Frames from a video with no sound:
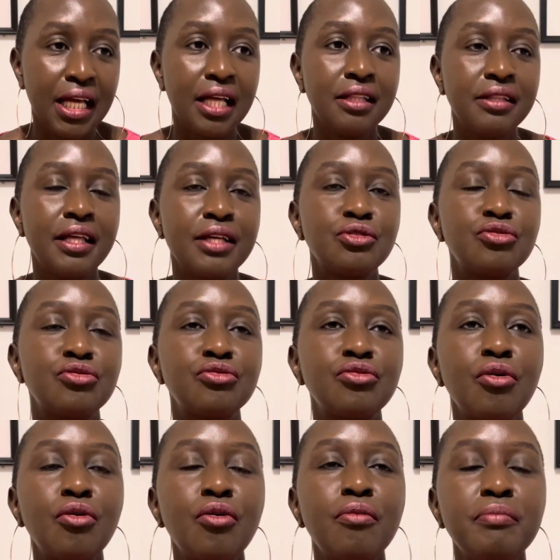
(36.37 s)
There are
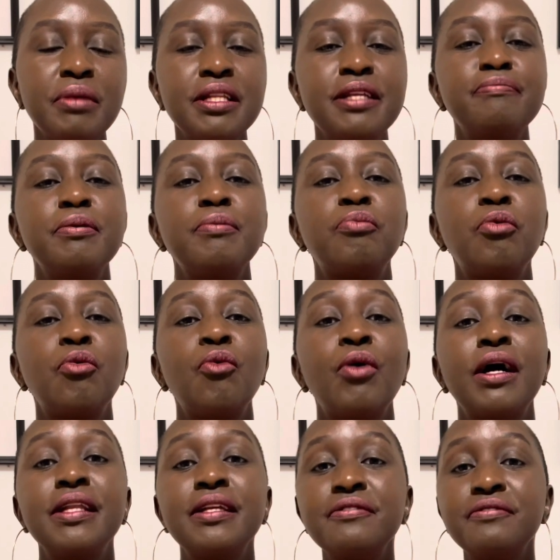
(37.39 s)
so many people who
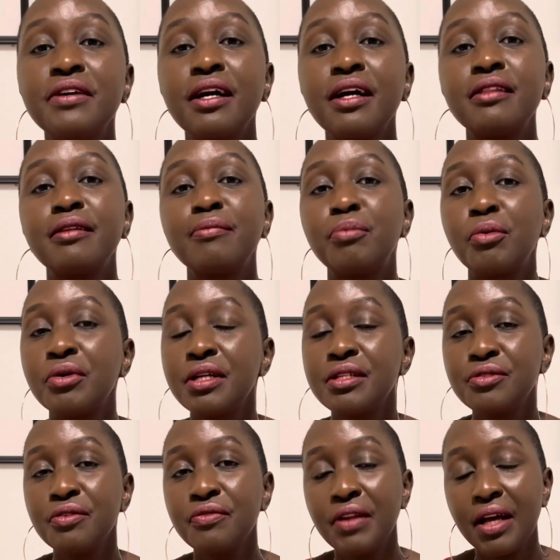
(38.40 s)
are living at the
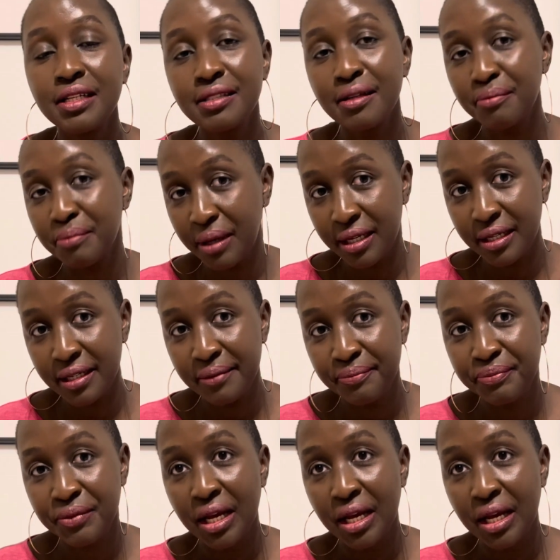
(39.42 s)
borders of Luxembourg,